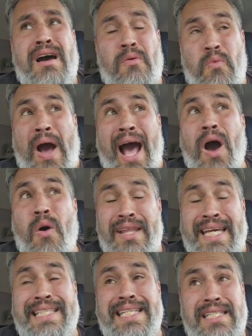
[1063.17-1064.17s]
wow.
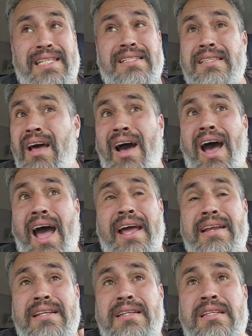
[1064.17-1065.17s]
Like, this is not,
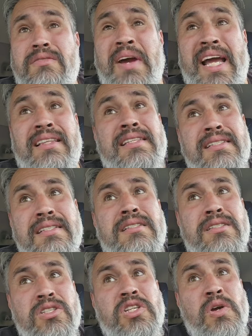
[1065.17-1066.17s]
like, this is
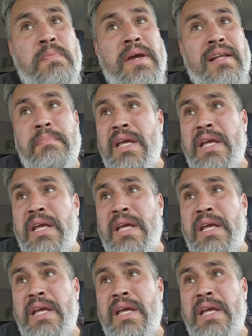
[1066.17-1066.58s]
stupid.